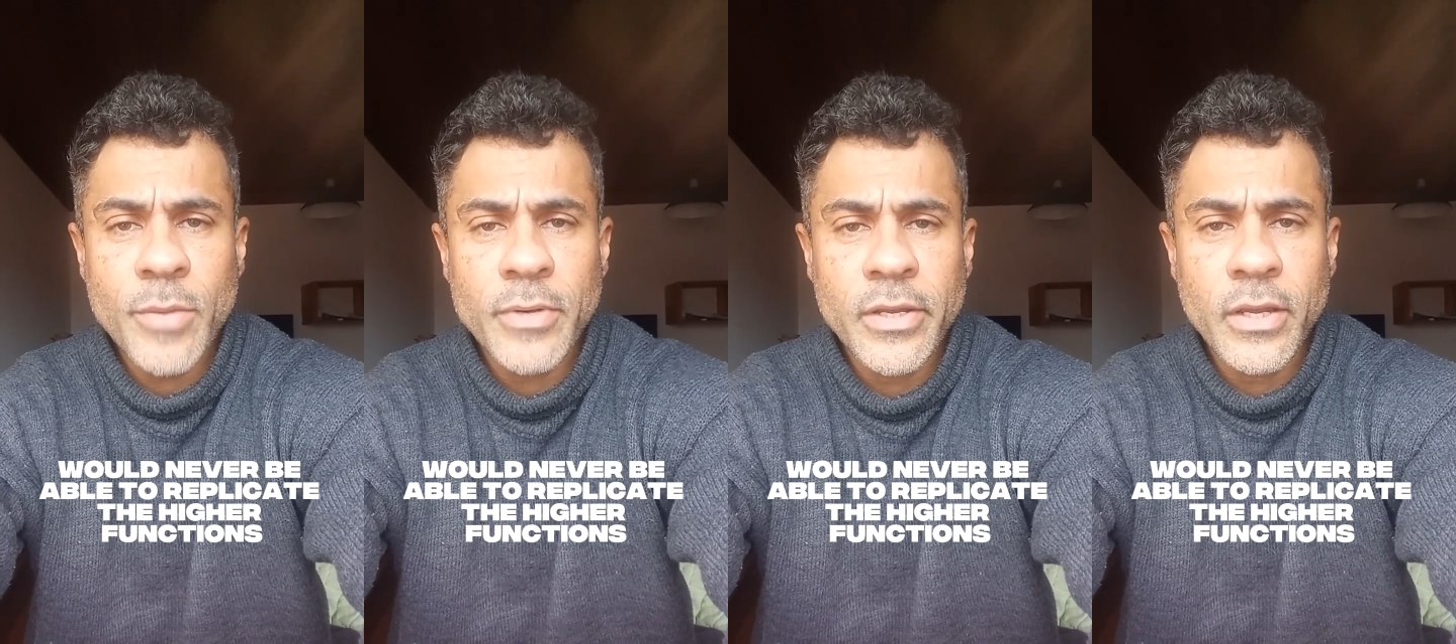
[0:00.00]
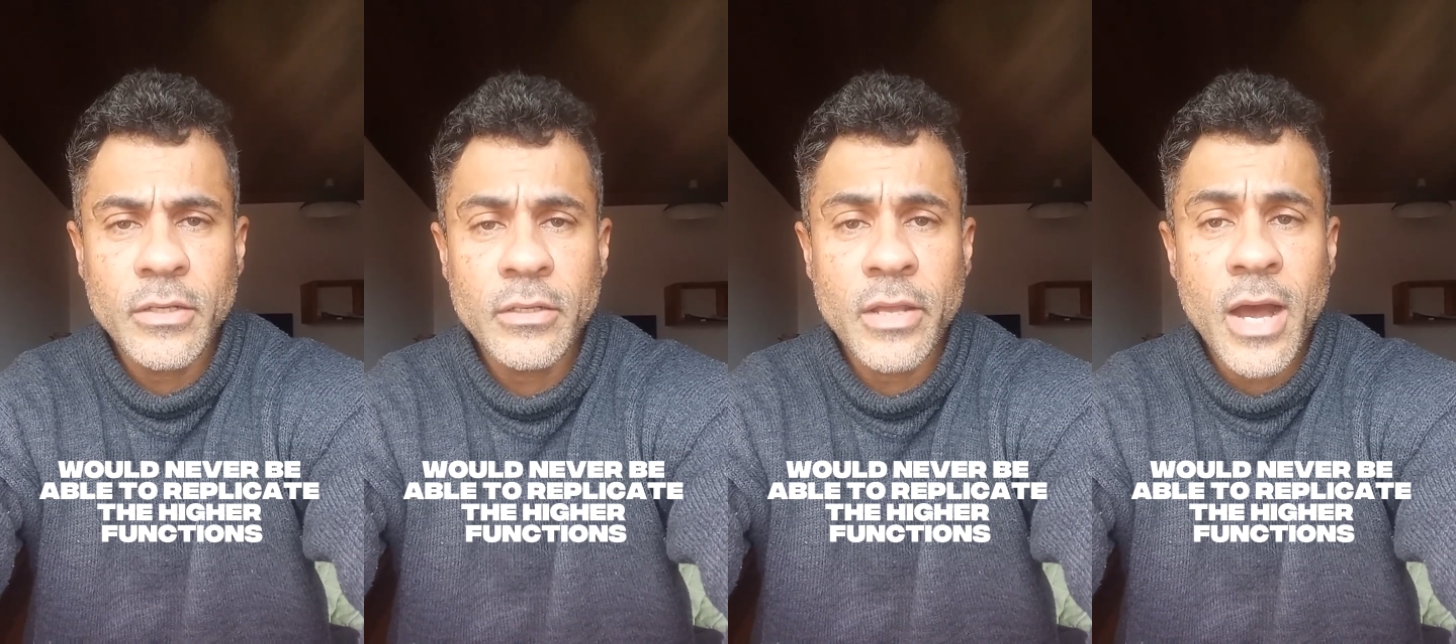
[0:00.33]

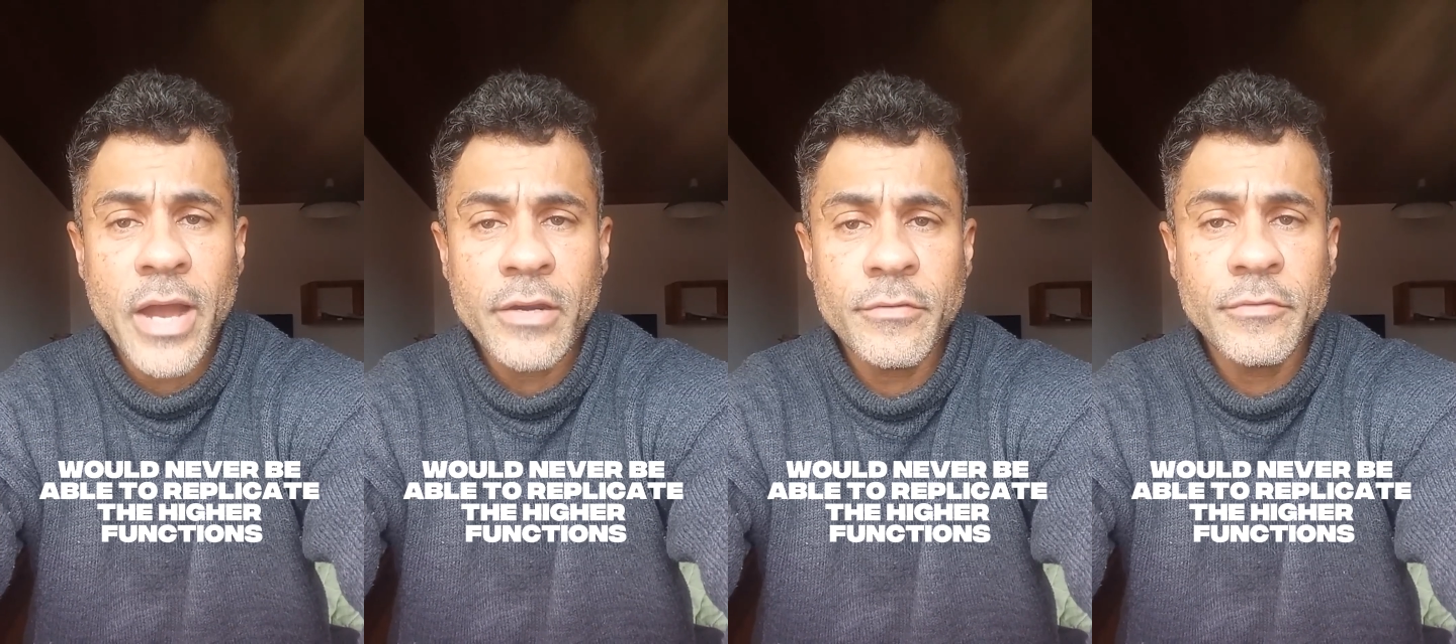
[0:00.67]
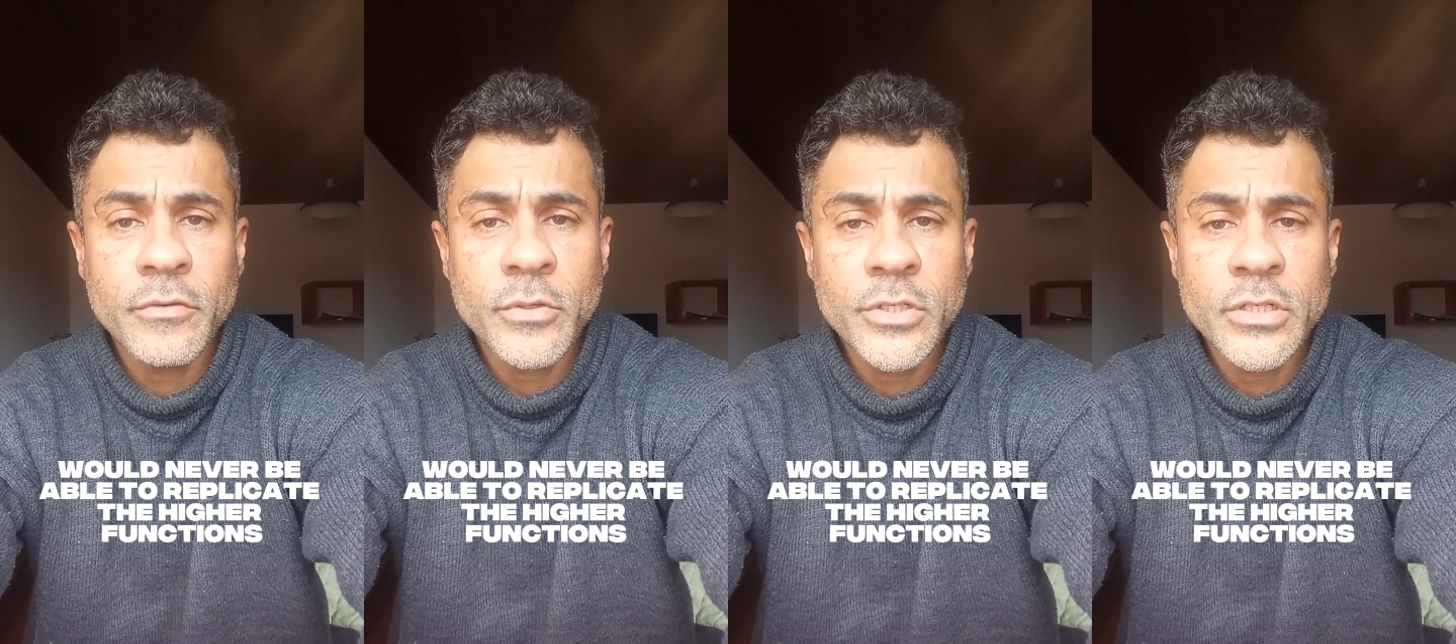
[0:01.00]
replicate the higher
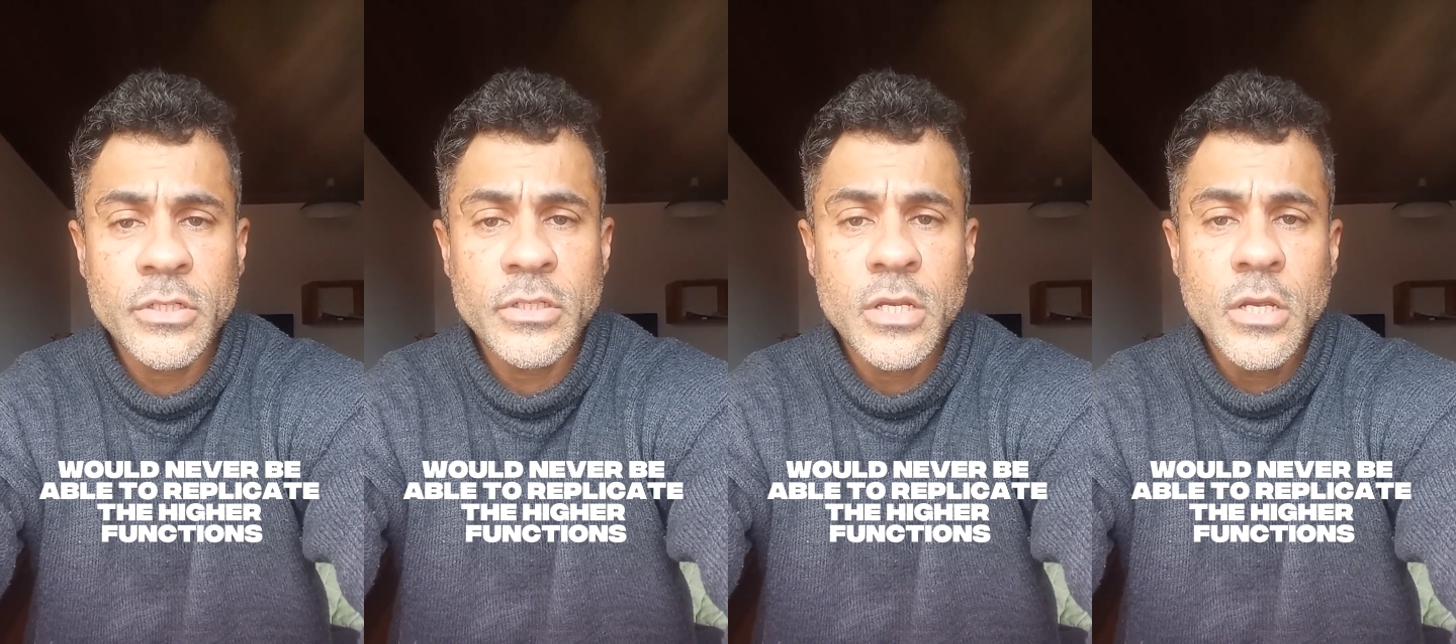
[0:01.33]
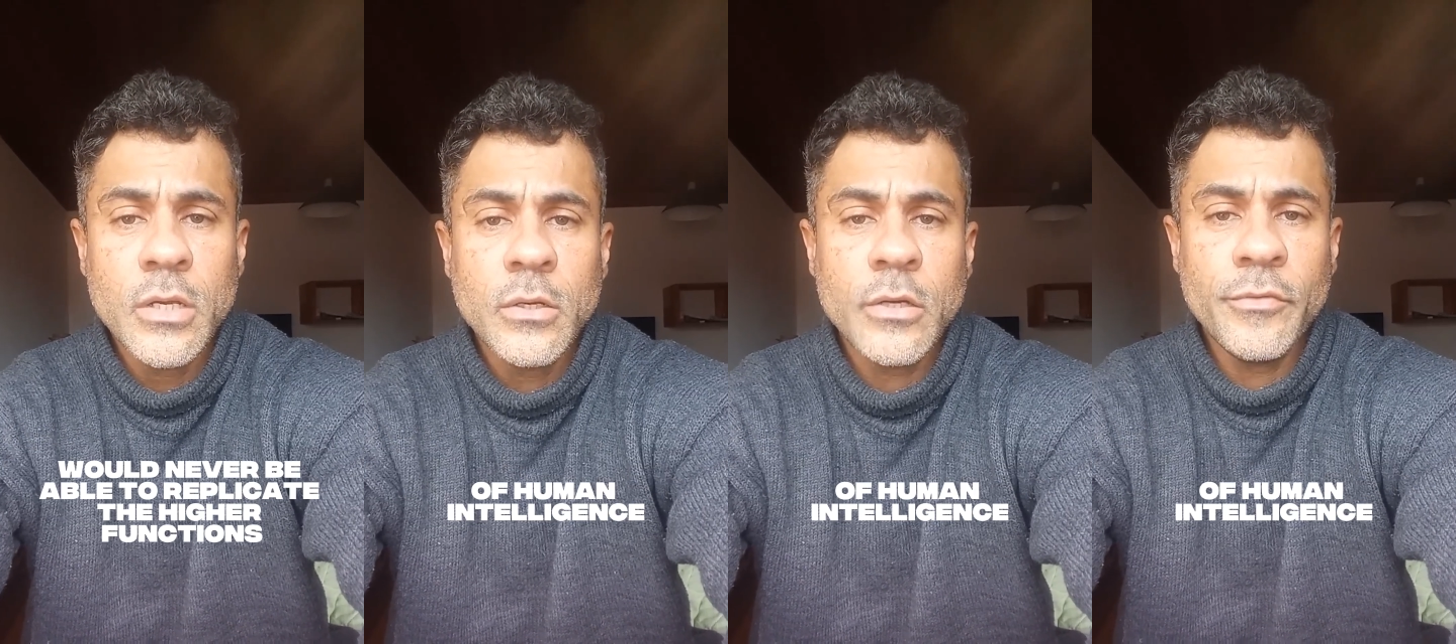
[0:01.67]
functions
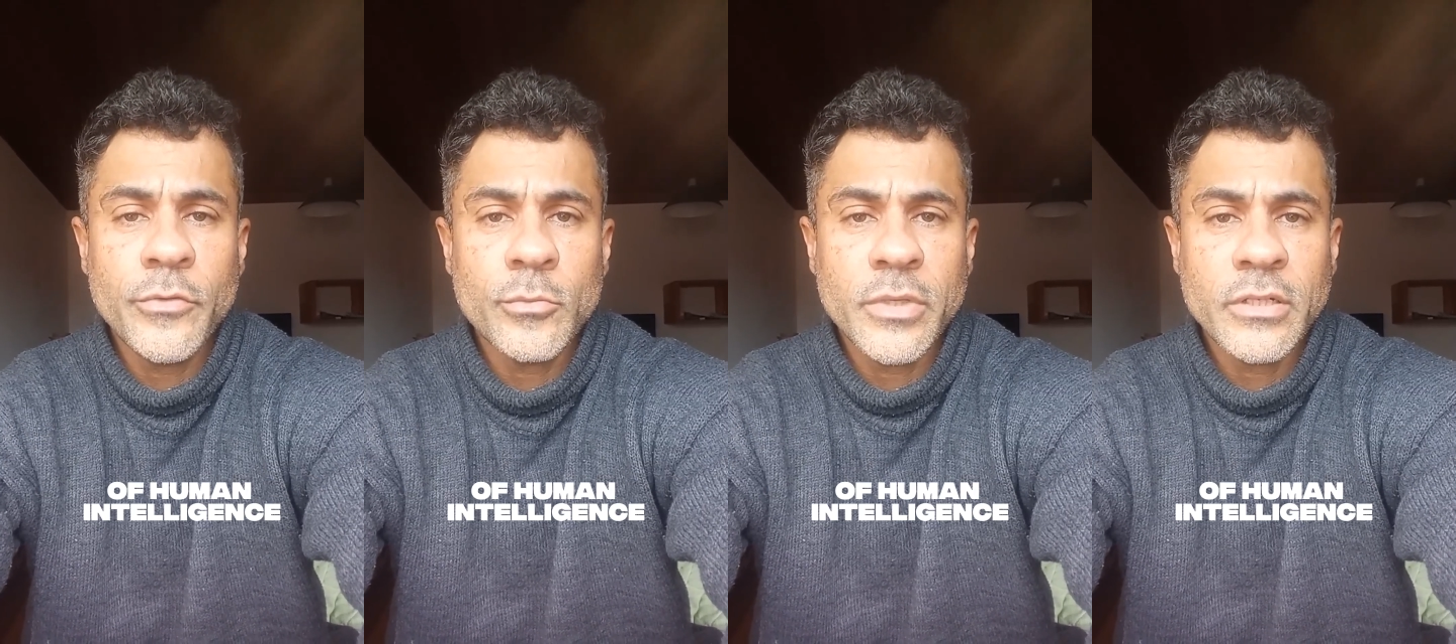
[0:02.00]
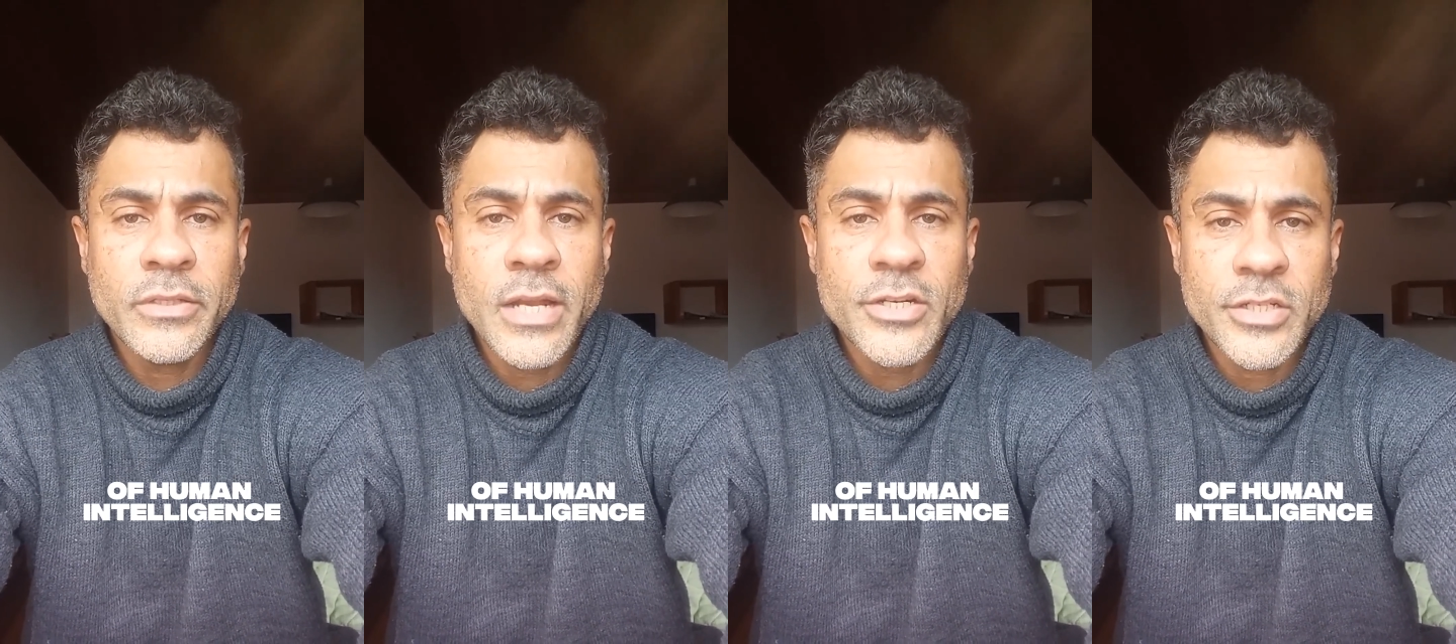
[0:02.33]
of human
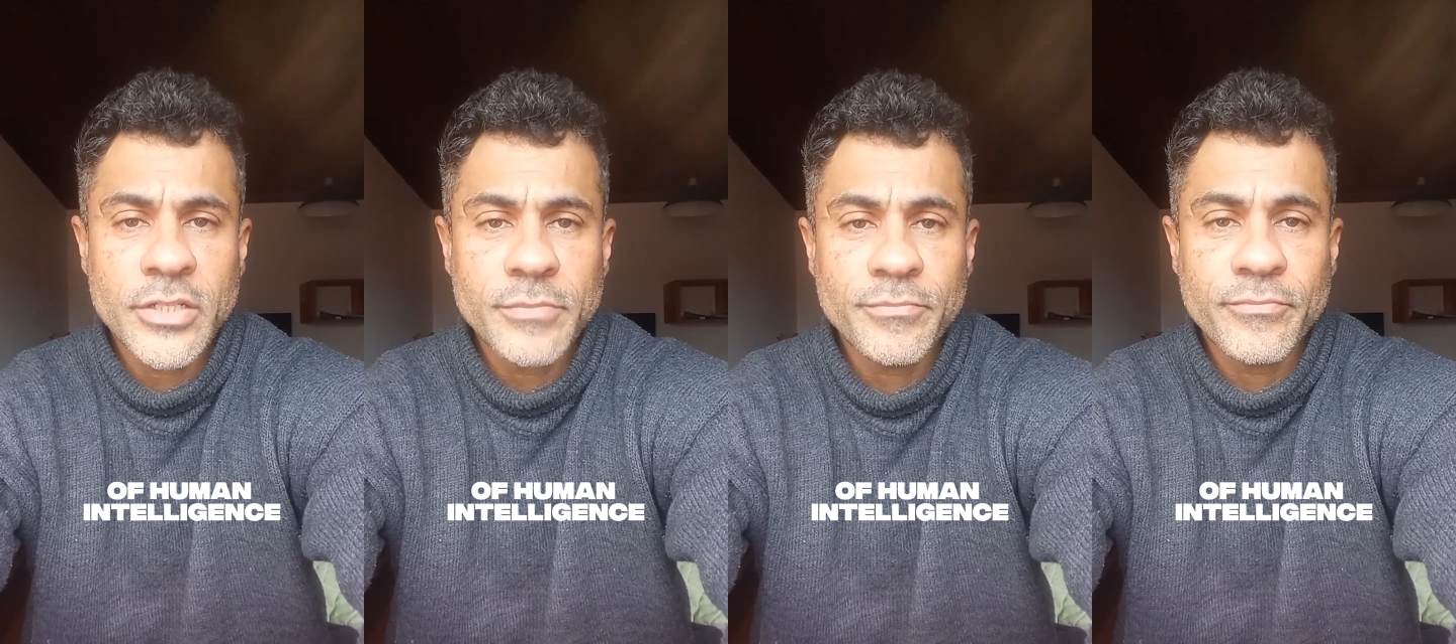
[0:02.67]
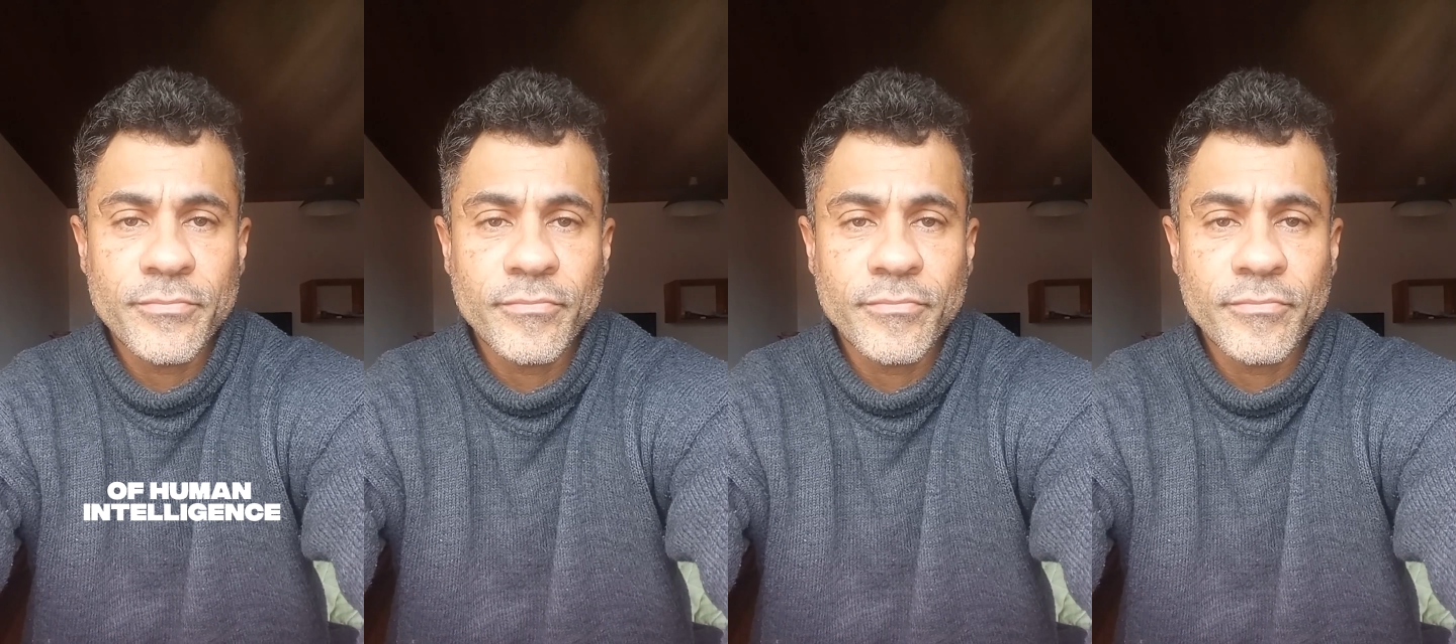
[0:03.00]
intelligence.